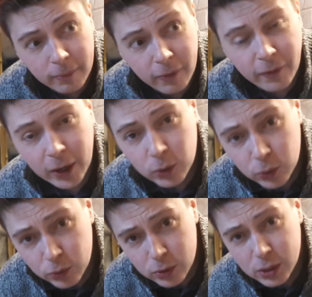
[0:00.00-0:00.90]

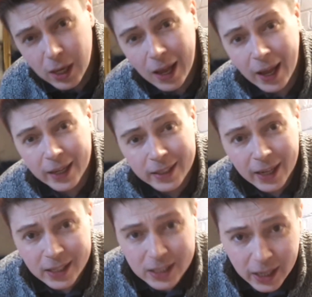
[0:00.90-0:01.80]
Fuggles and
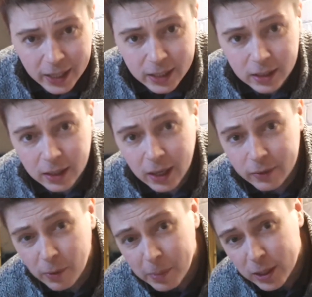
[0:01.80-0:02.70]
Cascade
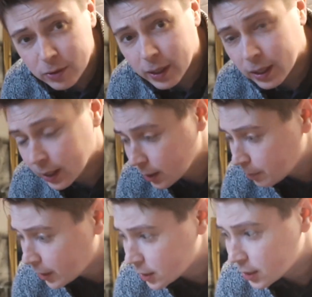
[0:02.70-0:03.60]
for bittering and a
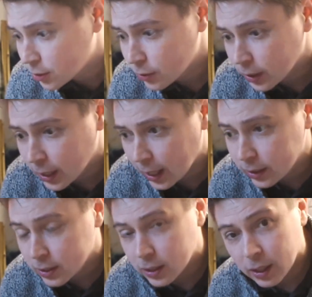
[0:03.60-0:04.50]
bit of Citra at the
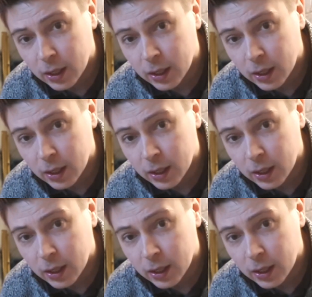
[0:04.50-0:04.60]
end.